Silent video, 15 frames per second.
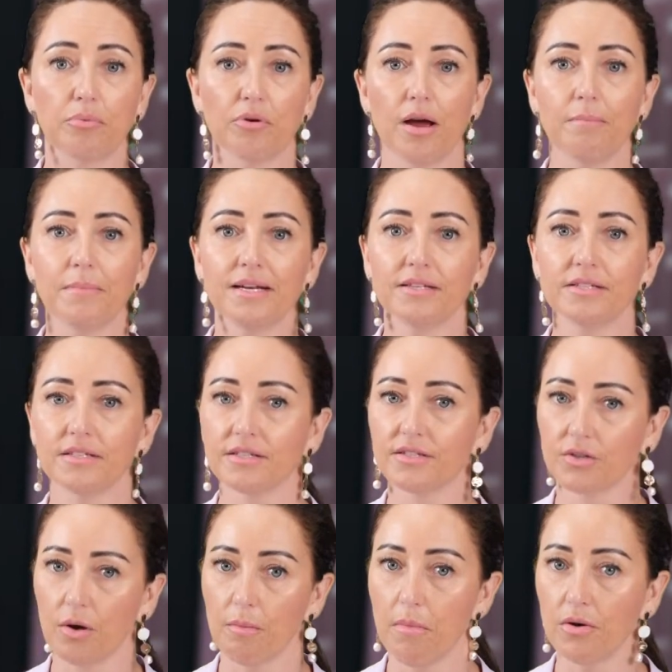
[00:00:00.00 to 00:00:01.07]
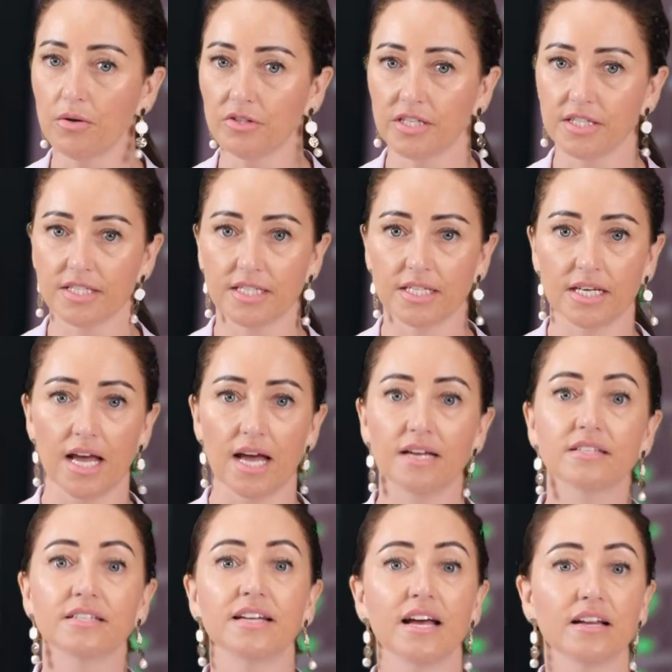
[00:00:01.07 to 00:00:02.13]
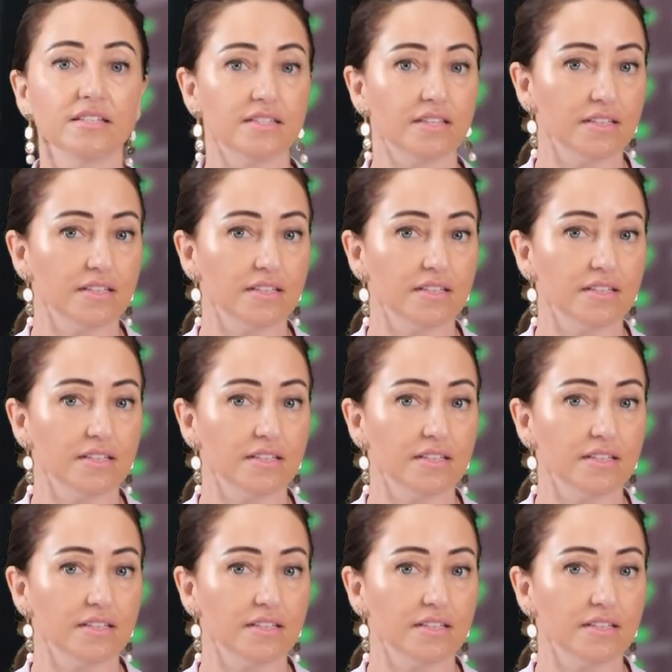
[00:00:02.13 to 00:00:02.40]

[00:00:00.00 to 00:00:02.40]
Prime Minister Scott Morrison has announced